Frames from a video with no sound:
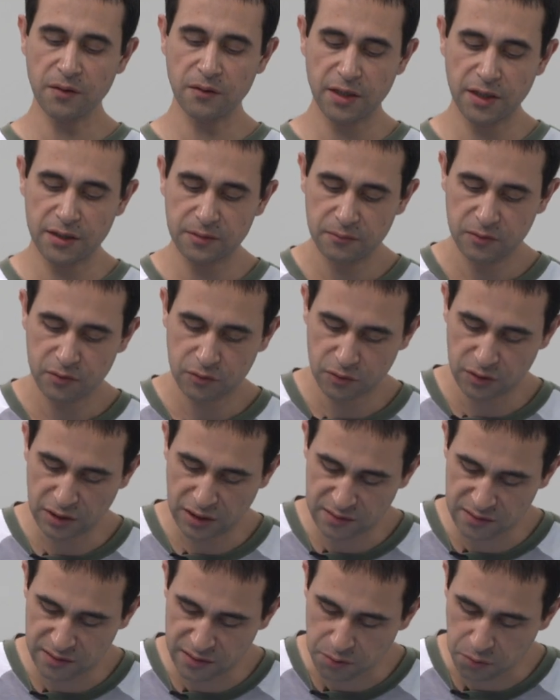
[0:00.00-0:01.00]
right? So
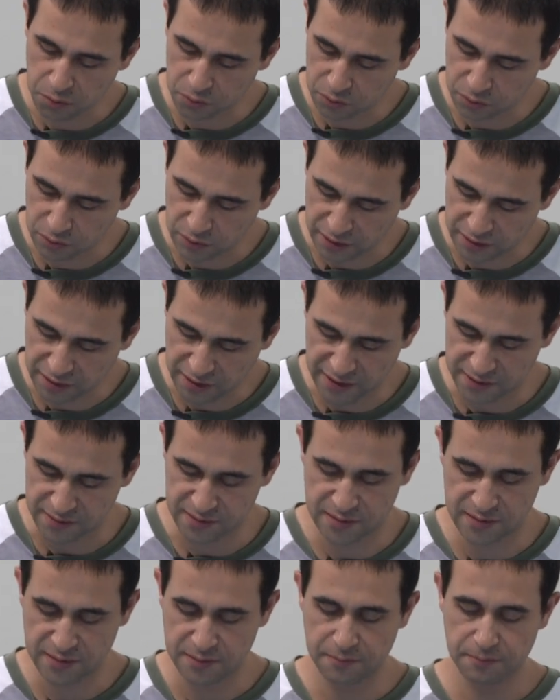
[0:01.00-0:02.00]
that's equal to like
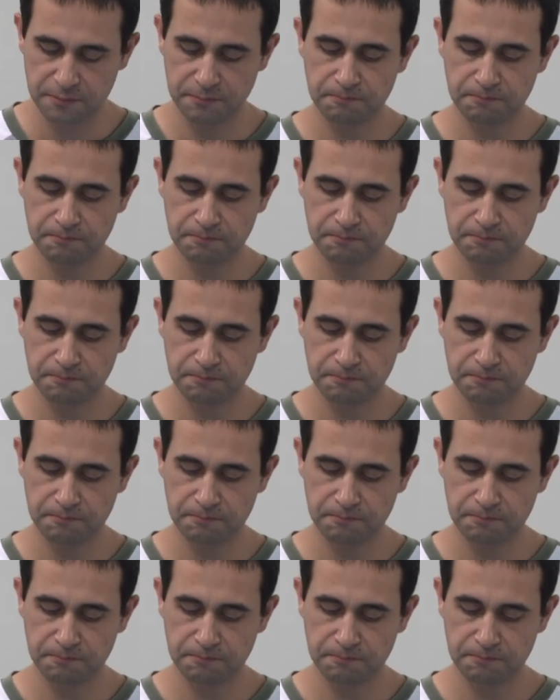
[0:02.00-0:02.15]
s.